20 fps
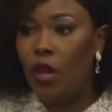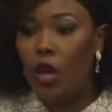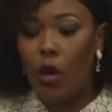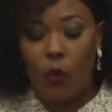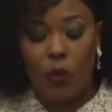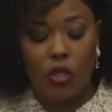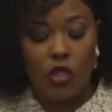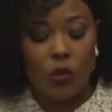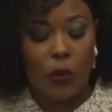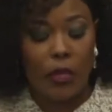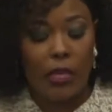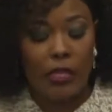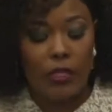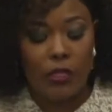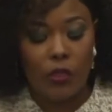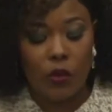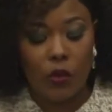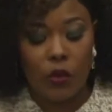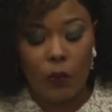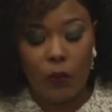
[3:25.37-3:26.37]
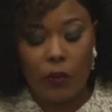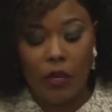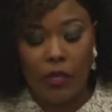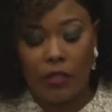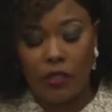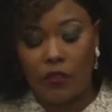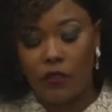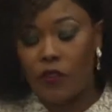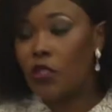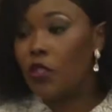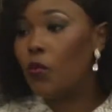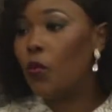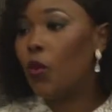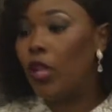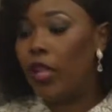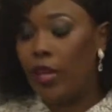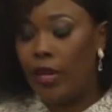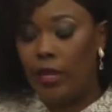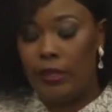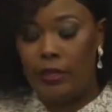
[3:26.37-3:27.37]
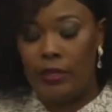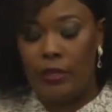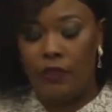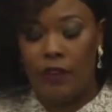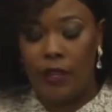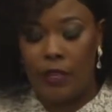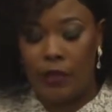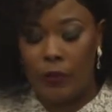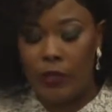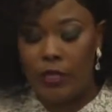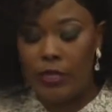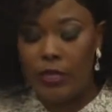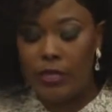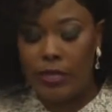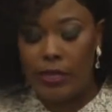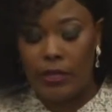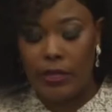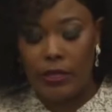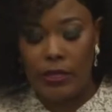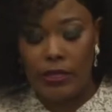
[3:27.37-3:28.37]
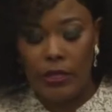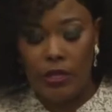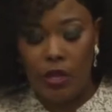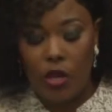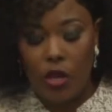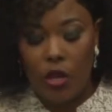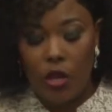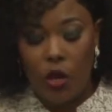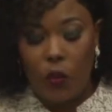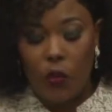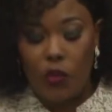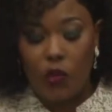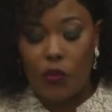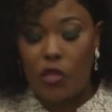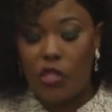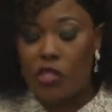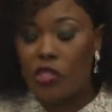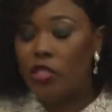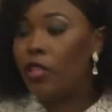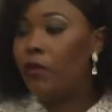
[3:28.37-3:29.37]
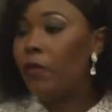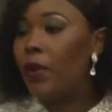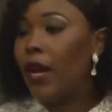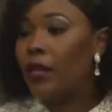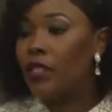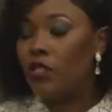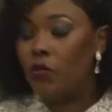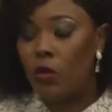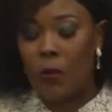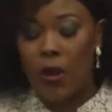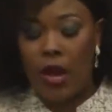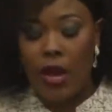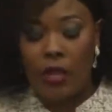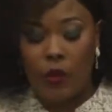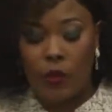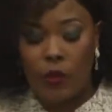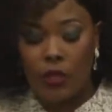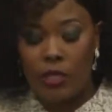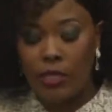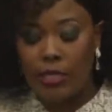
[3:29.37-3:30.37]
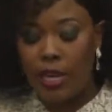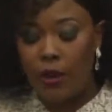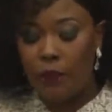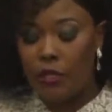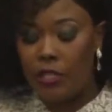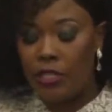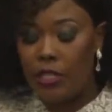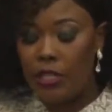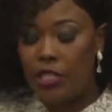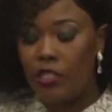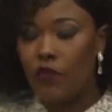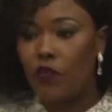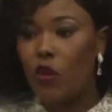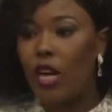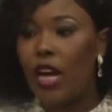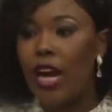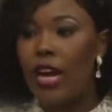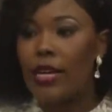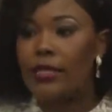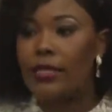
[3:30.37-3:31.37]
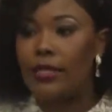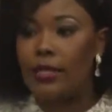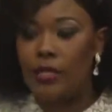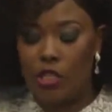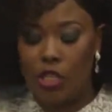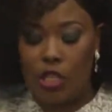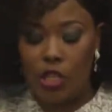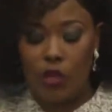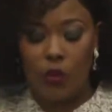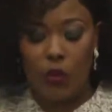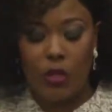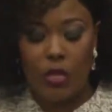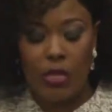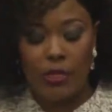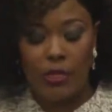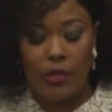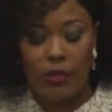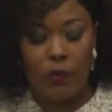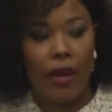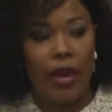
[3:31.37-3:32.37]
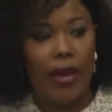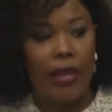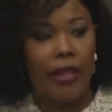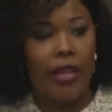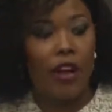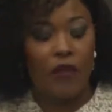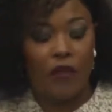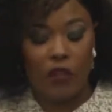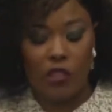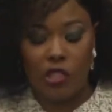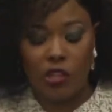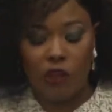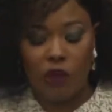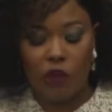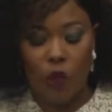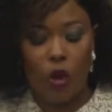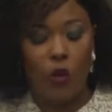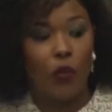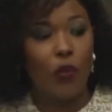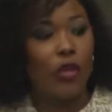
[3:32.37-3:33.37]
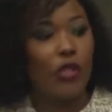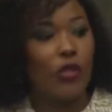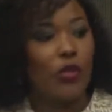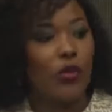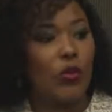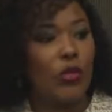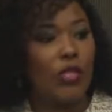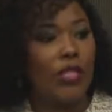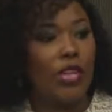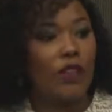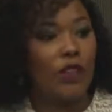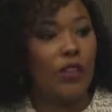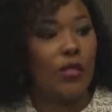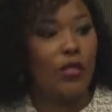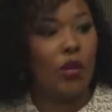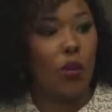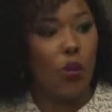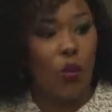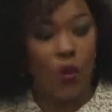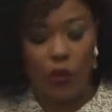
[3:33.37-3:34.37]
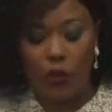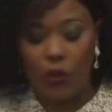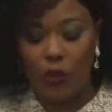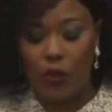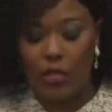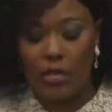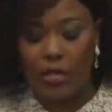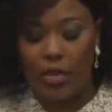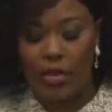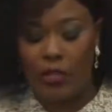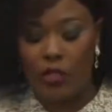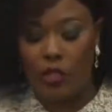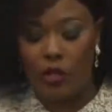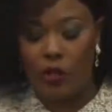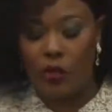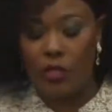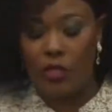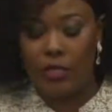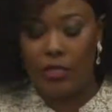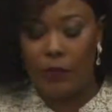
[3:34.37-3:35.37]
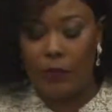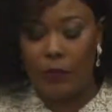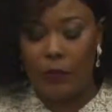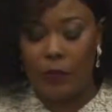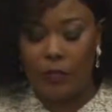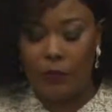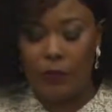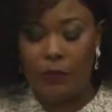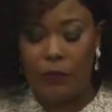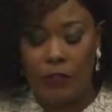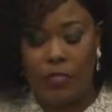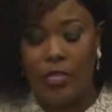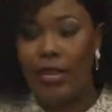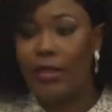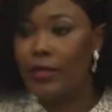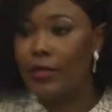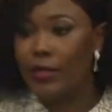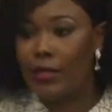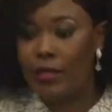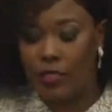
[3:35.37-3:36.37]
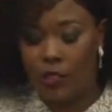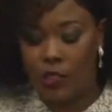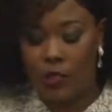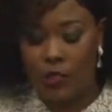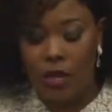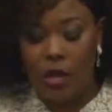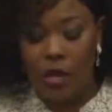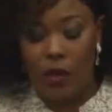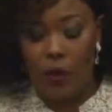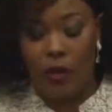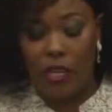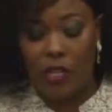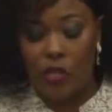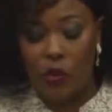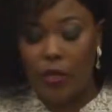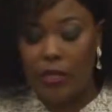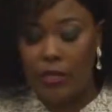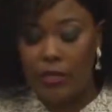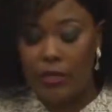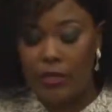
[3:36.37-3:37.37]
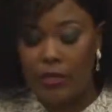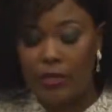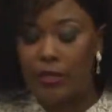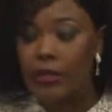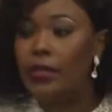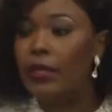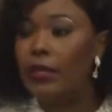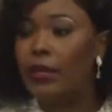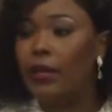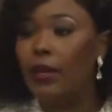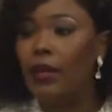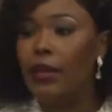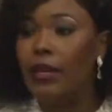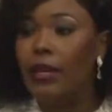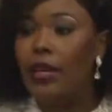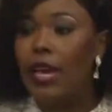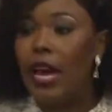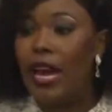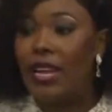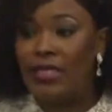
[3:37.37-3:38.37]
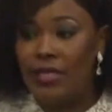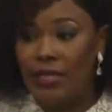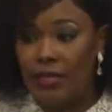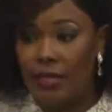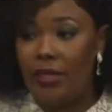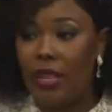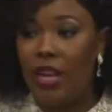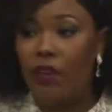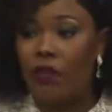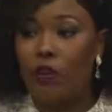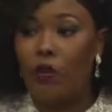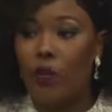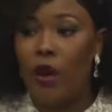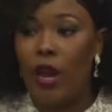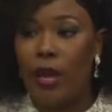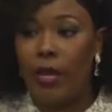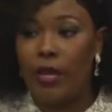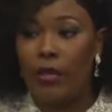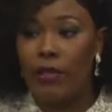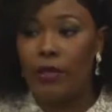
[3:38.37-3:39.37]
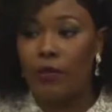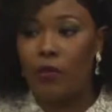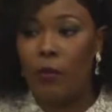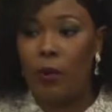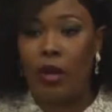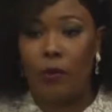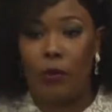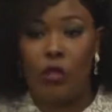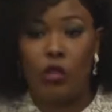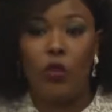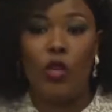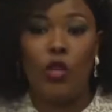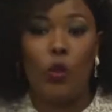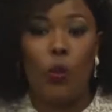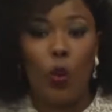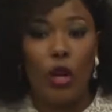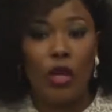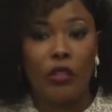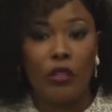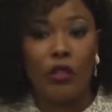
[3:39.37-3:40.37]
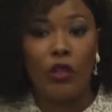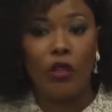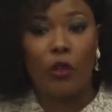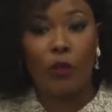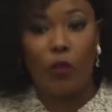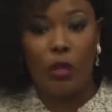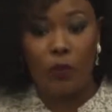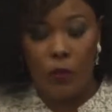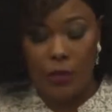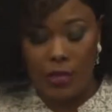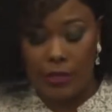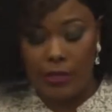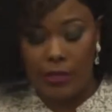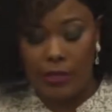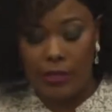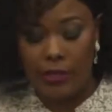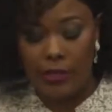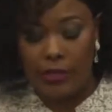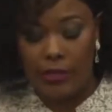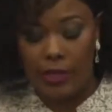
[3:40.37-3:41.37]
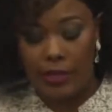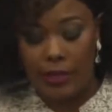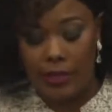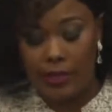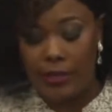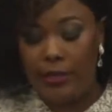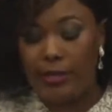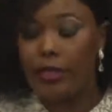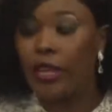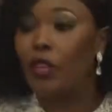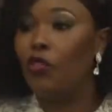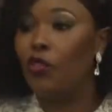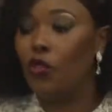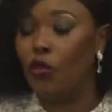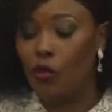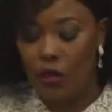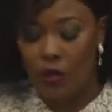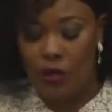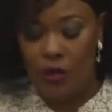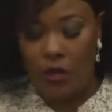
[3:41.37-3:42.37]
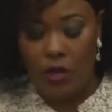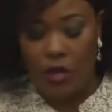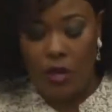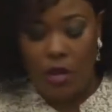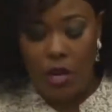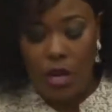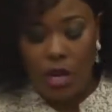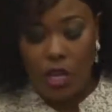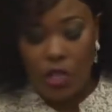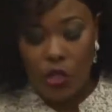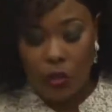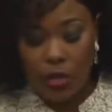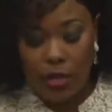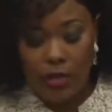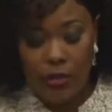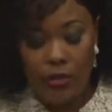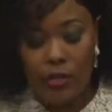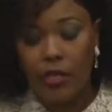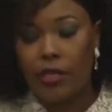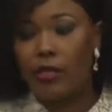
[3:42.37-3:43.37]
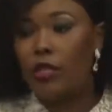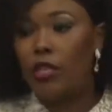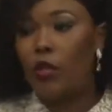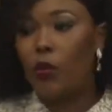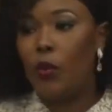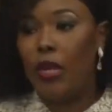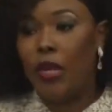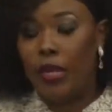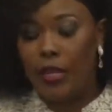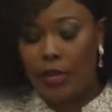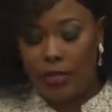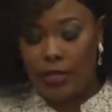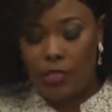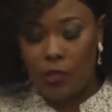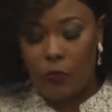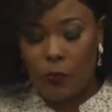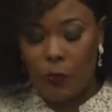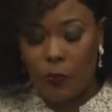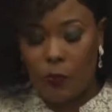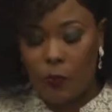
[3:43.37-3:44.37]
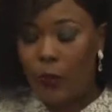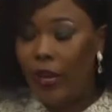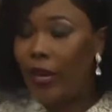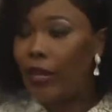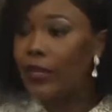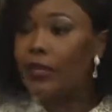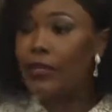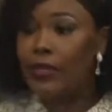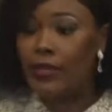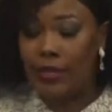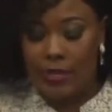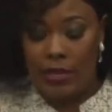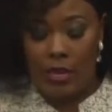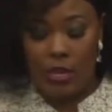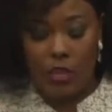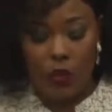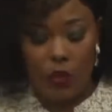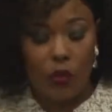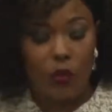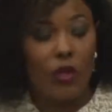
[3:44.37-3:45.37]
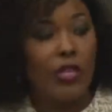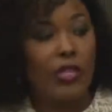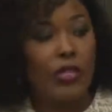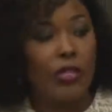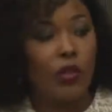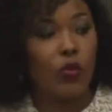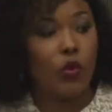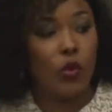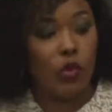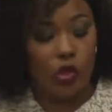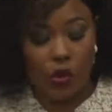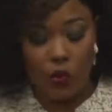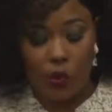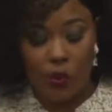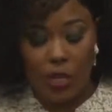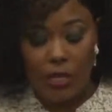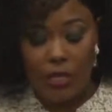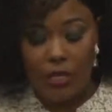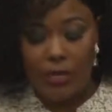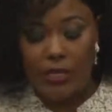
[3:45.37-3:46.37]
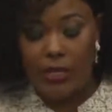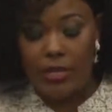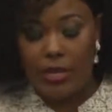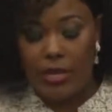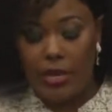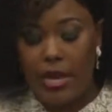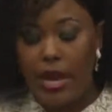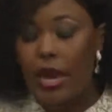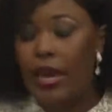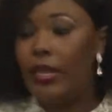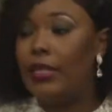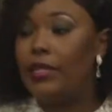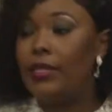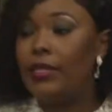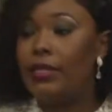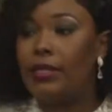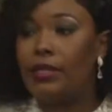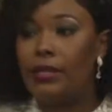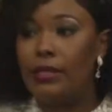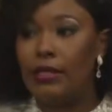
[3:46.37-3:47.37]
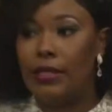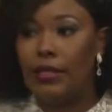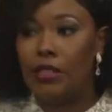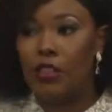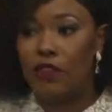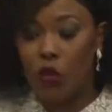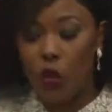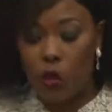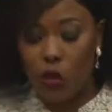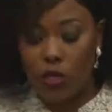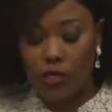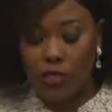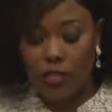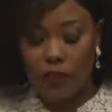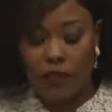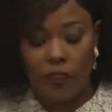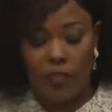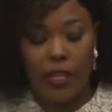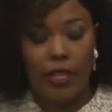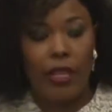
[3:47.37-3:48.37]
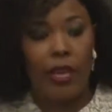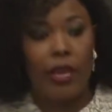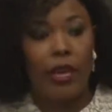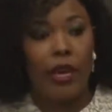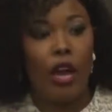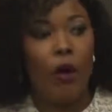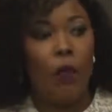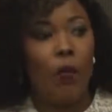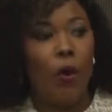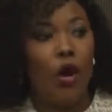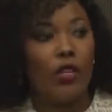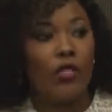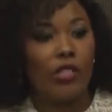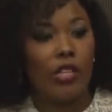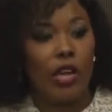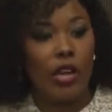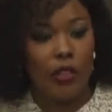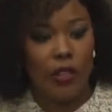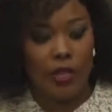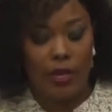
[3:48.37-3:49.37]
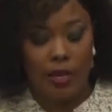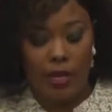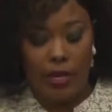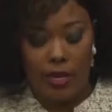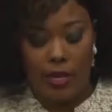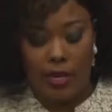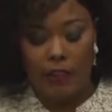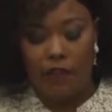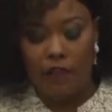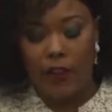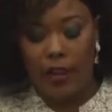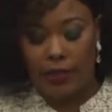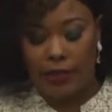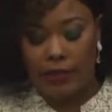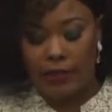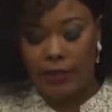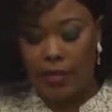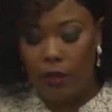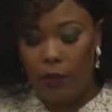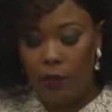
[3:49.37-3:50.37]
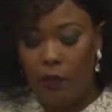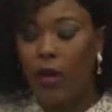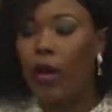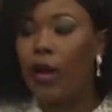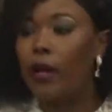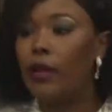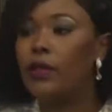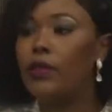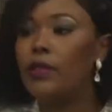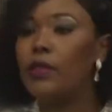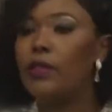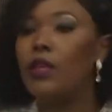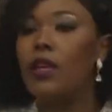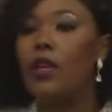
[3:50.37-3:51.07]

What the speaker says: which paints a grim picture for small island developing states, with regional maximum annual temperatures forecasted to increase by an average of 1.27 to 1.8 degrees Celsius by 2030, and sea level rise by between 1 to 3 meters in this century. Translated, we can expect to see increased erosion rates and instances of coastal flooding, amongst other effects and impacts.